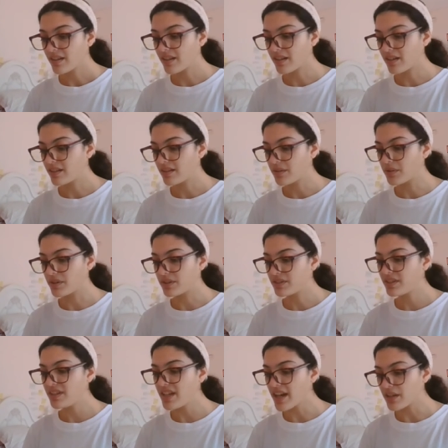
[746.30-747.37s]
Uh,
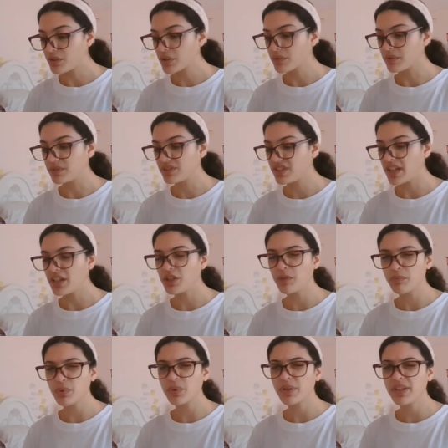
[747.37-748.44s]
or theatrical and stage
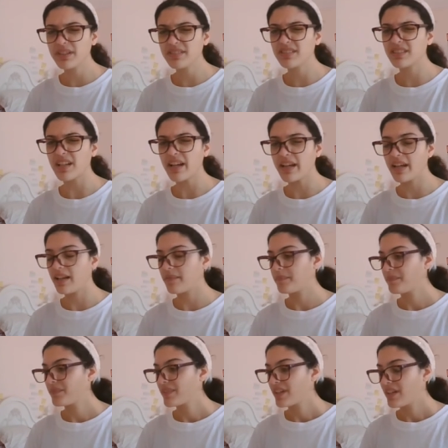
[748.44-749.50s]
employees. I
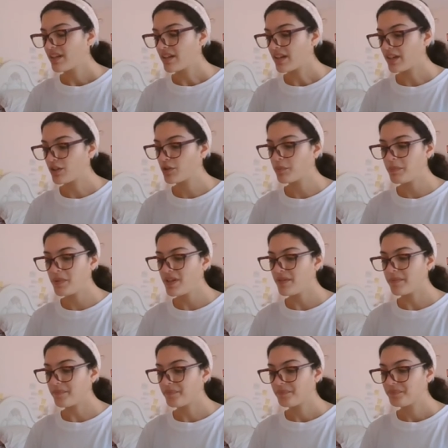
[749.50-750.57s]
I could
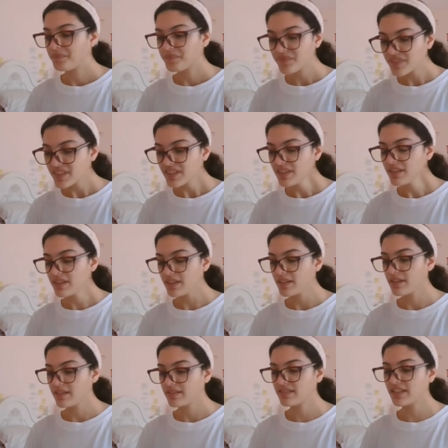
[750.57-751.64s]
be
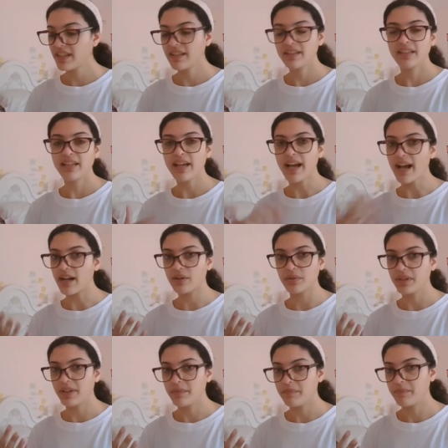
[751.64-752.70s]
saying the
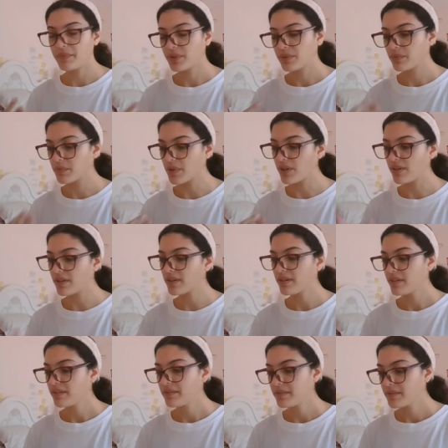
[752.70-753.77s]
acronym wrong.
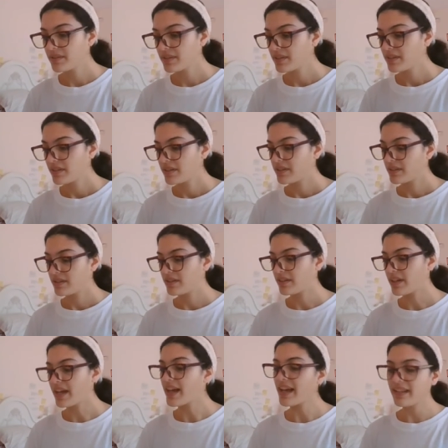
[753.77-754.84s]

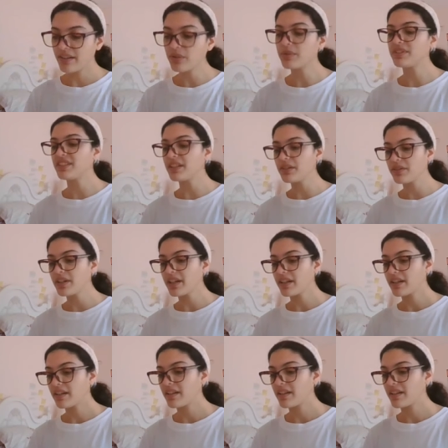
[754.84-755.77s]
Uh, I oh, it's interna-